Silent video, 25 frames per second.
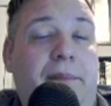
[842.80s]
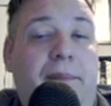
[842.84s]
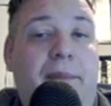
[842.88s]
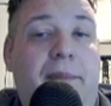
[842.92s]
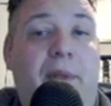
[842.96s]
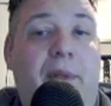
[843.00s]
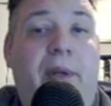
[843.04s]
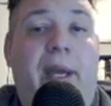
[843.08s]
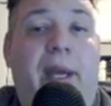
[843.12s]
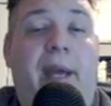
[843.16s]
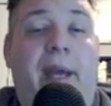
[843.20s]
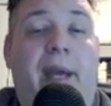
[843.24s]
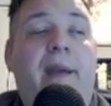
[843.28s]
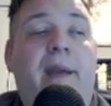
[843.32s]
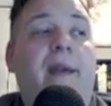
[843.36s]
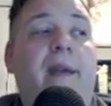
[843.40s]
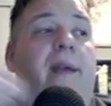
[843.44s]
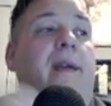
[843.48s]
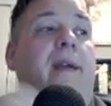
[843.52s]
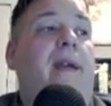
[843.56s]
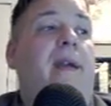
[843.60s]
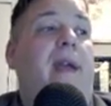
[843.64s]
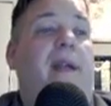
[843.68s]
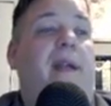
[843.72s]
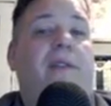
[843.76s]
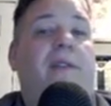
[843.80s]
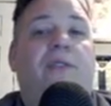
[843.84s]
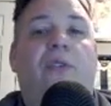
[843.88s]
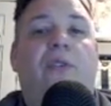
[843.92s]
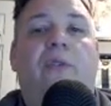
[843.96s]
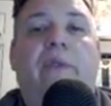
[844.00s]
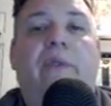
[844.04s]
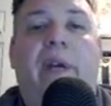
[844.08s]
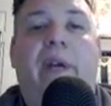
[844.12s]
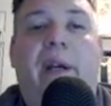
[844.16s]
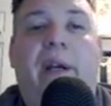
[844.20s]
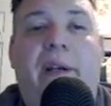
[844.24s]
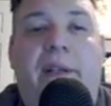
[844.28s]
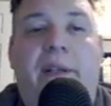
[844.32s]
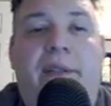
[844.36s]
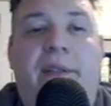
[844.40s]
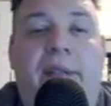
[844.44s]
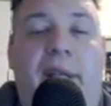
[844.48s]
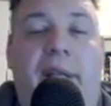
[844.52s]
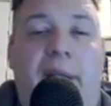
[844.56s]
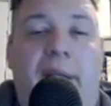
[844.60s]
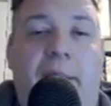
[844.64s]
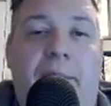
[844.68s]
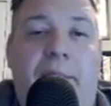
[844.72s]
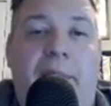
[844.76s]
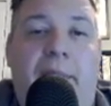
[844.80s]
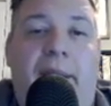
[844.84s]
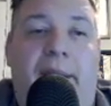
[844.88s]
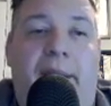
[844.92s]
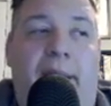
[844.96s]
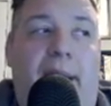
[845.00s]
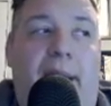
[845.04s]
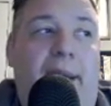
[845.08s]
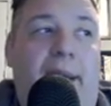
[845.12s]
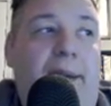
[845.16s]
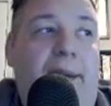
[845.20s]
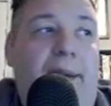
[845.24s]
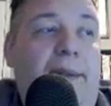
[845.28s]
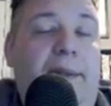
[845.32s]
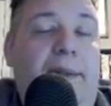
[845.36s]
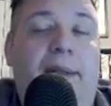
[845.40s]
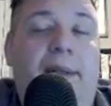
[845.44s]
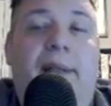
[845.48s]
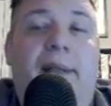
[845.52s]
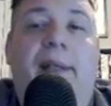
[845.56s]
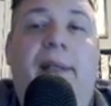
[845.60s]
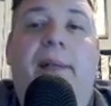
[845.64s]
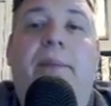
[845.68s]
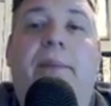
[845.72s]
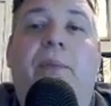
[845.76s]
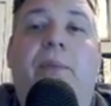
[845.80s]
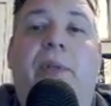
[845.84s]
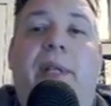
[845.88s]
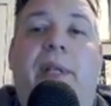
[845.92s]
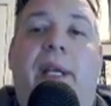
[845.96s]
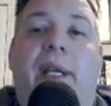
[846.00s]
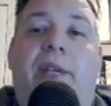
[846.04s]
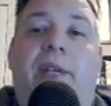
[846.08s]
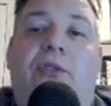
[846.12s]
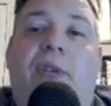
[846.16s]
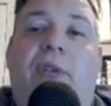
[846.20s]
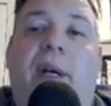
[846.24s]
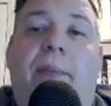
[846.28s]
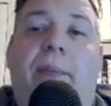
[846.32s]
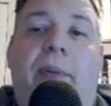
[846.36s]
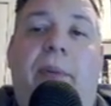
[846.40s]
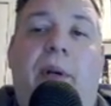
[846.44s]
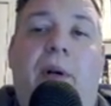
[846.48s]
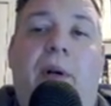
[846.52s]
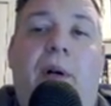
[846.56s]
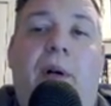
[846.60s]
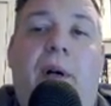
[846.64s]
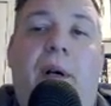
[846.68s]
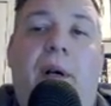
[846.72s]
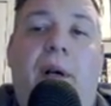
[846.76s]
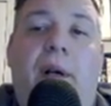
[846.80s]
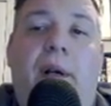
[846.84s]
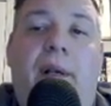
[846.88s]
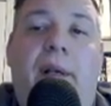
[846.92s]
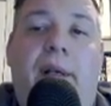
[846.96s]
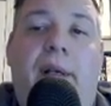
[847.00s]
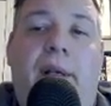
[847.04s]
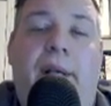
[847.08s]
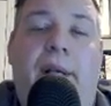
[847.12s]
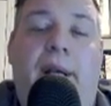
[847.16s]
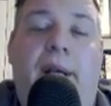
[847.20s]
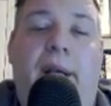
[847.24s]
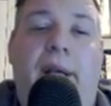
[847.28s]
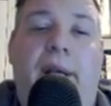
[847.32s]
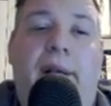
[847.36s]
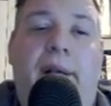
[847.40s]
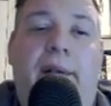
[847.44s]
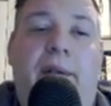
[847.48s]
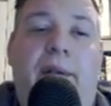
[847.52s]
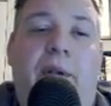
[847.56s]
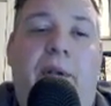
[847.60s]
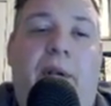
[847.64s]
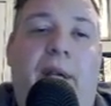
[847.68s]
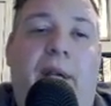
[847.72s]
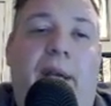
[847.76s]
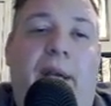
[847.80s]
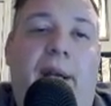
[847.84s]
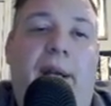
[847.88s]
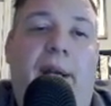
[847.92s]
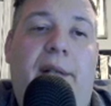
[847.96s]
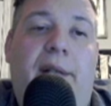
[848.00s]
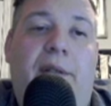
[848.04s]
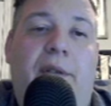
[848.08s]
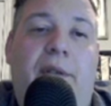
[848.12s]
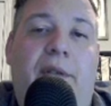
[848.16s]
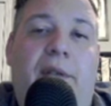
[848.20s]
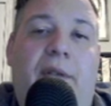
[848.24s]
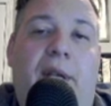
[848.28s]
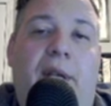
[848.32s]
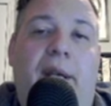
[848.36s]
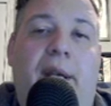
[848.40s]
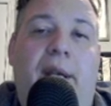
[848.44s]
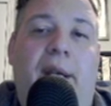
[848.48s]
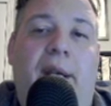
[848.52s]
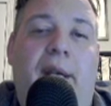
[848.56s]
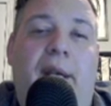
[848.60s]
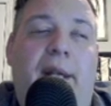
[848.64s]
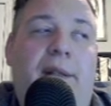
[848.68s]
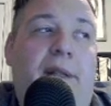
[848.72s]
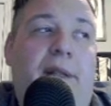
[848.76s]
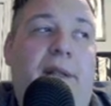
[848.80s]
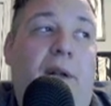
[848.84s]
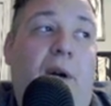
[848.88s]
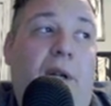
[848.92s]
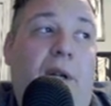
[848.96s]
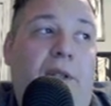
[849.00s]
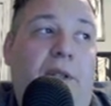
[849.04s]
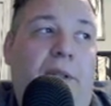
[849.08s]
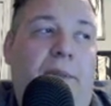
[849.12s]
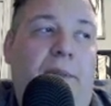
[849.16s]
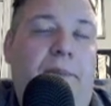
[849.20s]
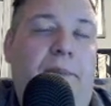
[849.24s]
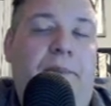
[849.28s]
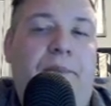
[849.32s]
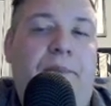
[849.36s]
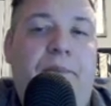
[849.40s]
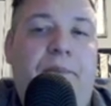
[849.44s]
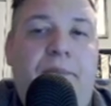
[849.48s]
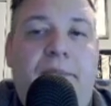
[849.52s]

Okay, and Sorare is set up like that. When they drop a card and you can get it as a new signing, it's an auction.